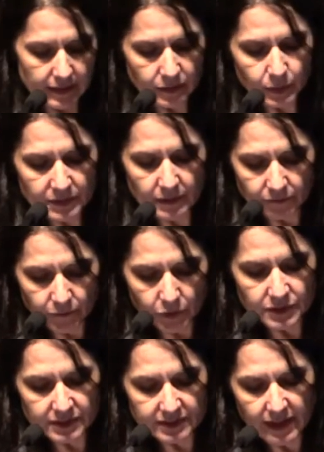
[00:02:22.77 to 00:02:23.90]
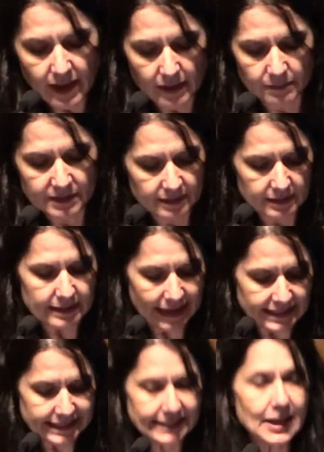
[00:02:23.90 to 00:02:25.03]
and this was the first time since
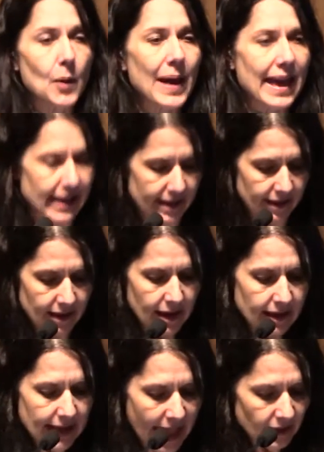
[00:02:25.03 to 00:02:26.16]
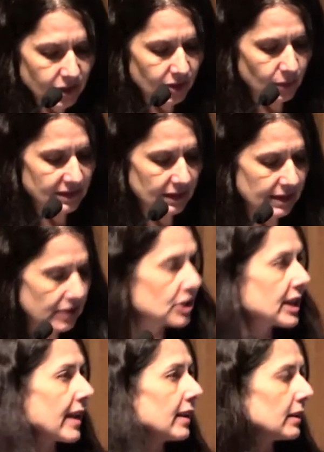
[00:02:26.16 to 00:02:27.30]
1908 an action was
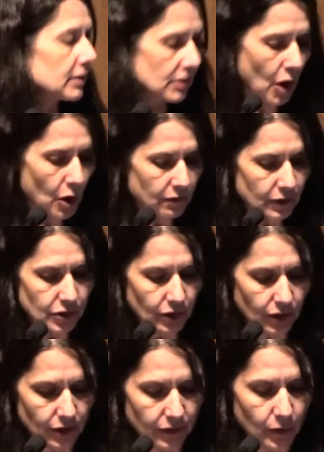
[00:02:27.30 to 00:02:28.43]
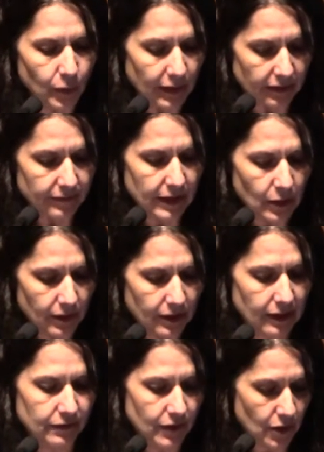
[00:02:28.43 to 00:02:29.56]
initiated to overturn the will of the
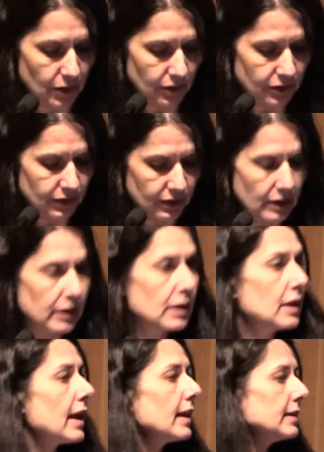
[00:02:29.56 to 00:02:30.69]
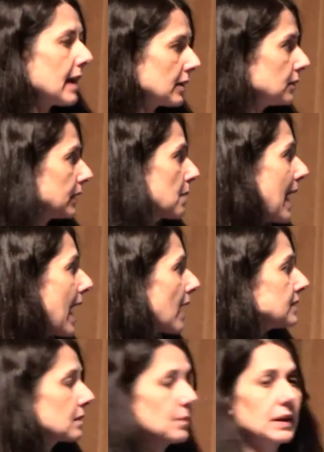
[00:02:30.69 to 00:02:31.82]
Oregon voters. It not only
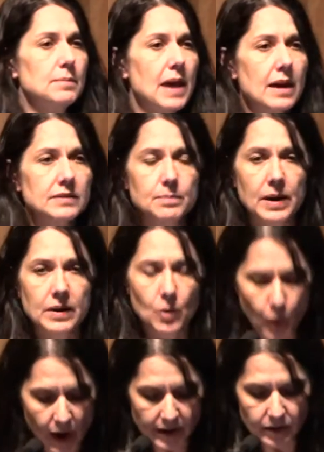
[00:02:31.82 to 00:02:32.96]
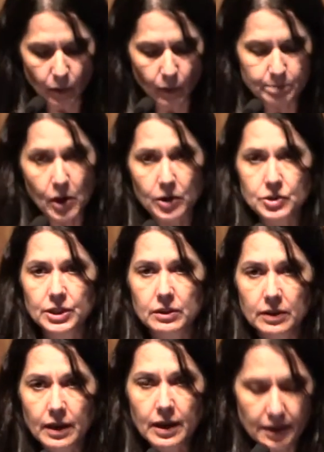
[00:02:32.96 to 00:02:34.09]
passed, but it passed by a wider
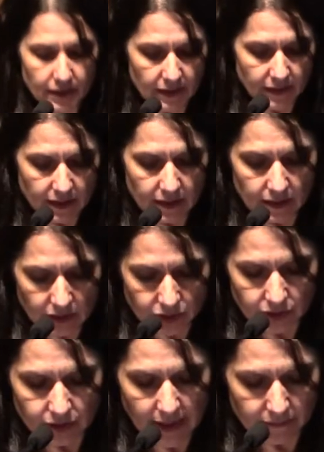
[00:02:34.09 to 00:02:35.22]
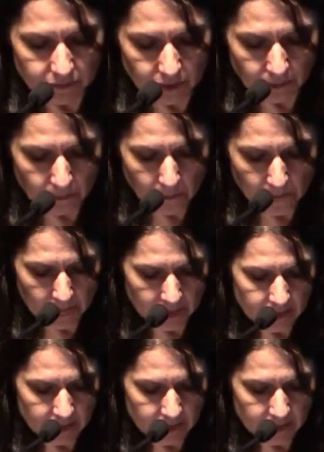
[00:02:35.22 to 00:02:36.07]
margin than the initial effort.